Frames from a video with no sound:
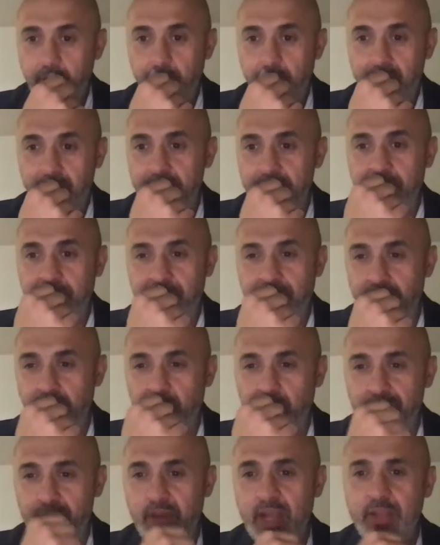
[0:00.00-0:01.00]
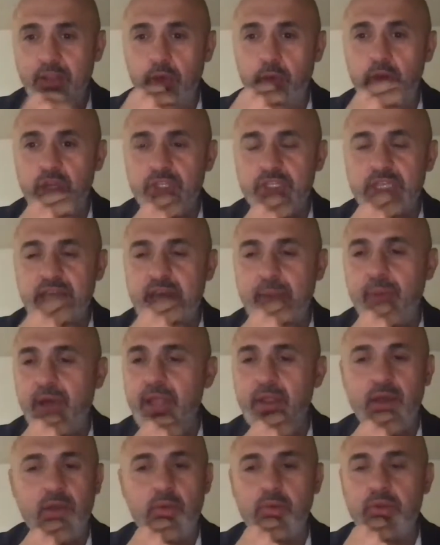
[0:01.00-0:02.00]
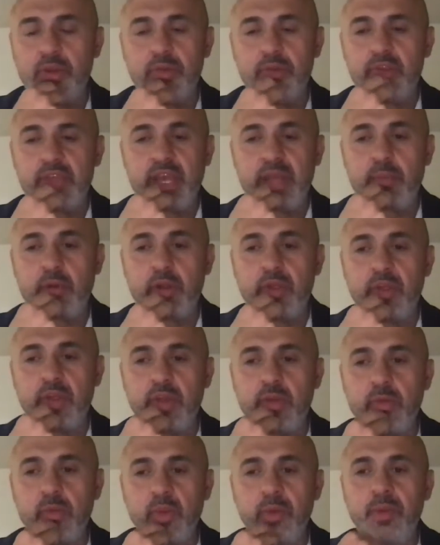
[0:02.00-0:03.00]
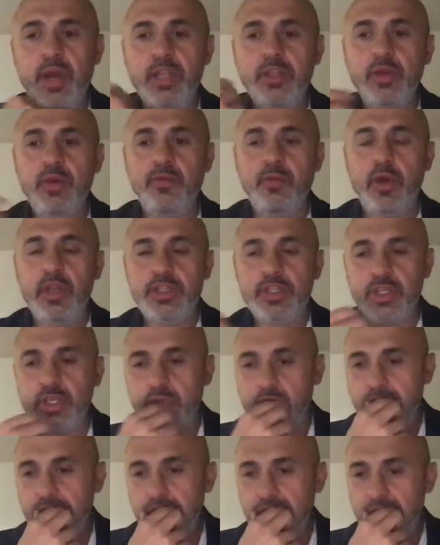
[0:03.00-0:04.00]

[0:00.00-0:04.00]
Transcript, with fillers: What do you mean, remind you which, Sam? I, I don't understand, Marcy. Remind you of which?